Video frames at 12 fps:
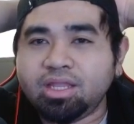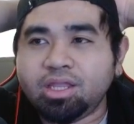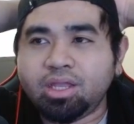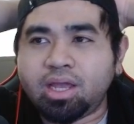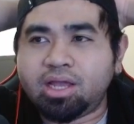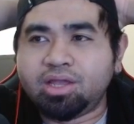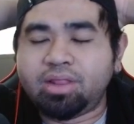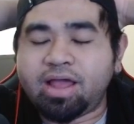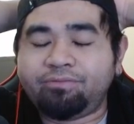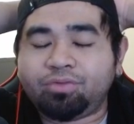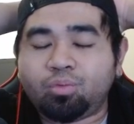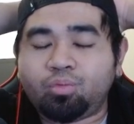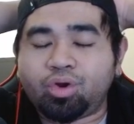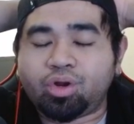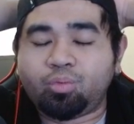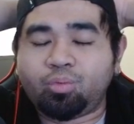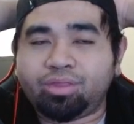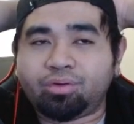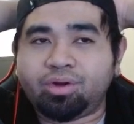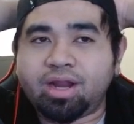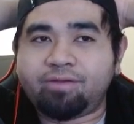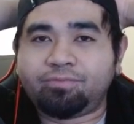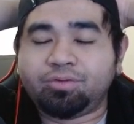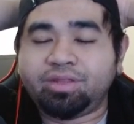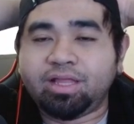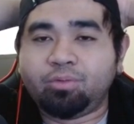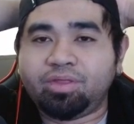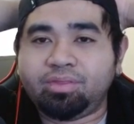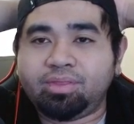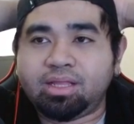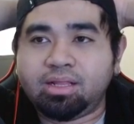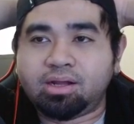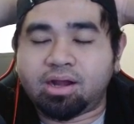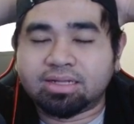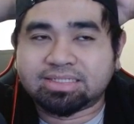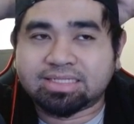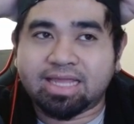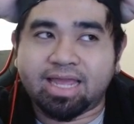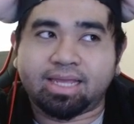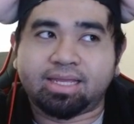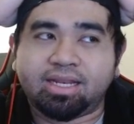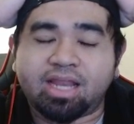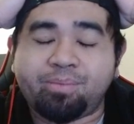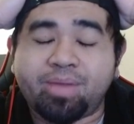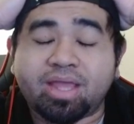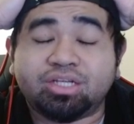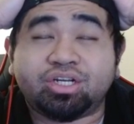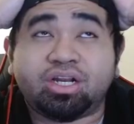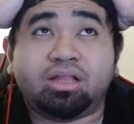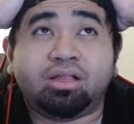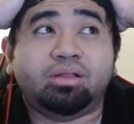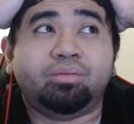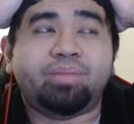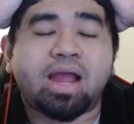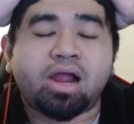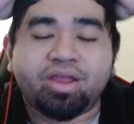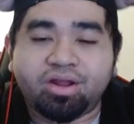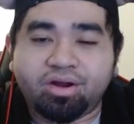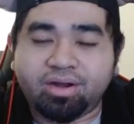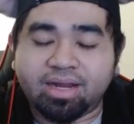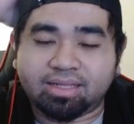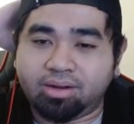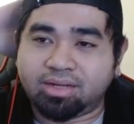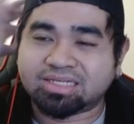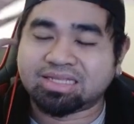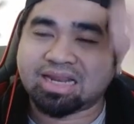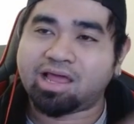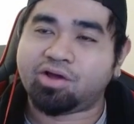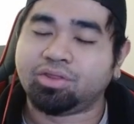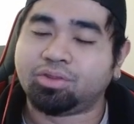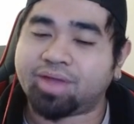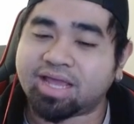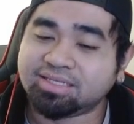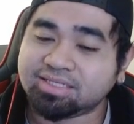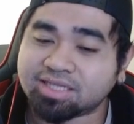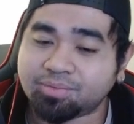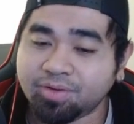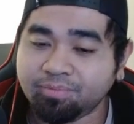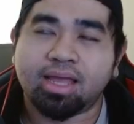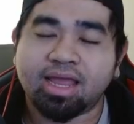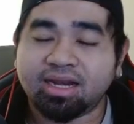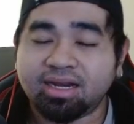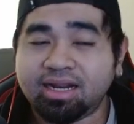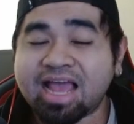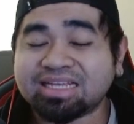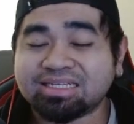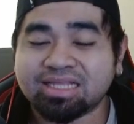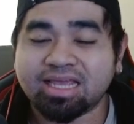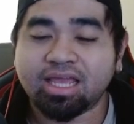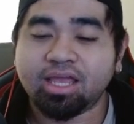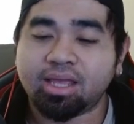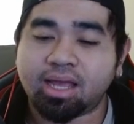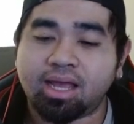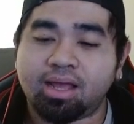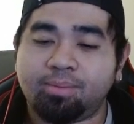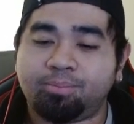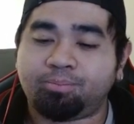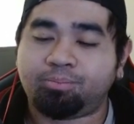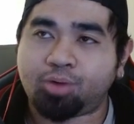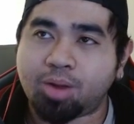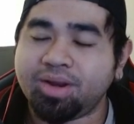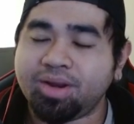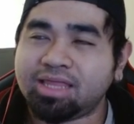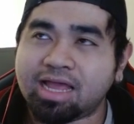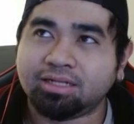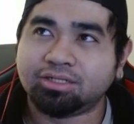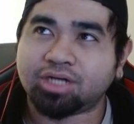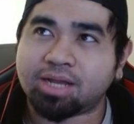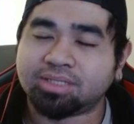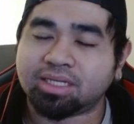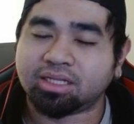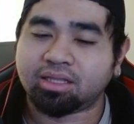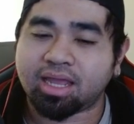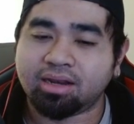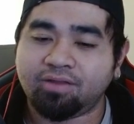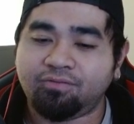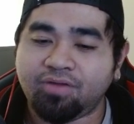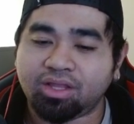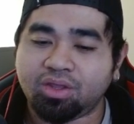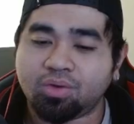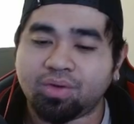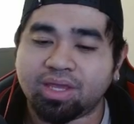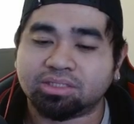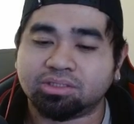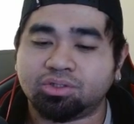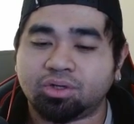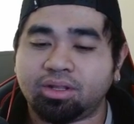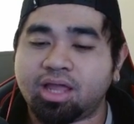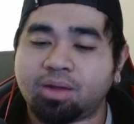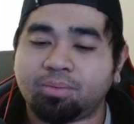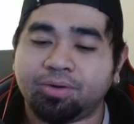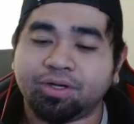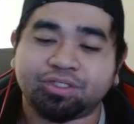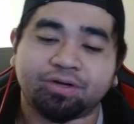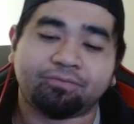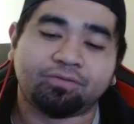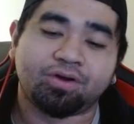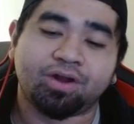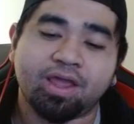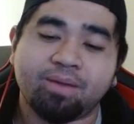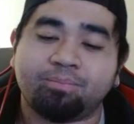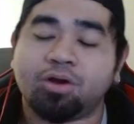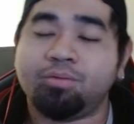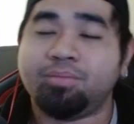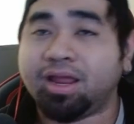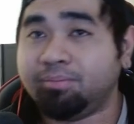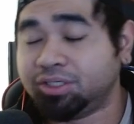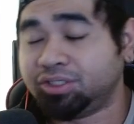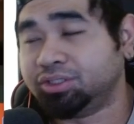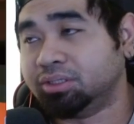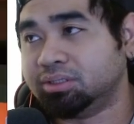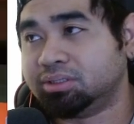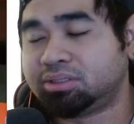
you have to work with, or you have to deal with cards like Dimensional Barrier that doesn't allow you to exi summon. And lastly, prominent hand traps that can defeat you is Draw, Lockbird, Shifter, Imperm, and Bishos.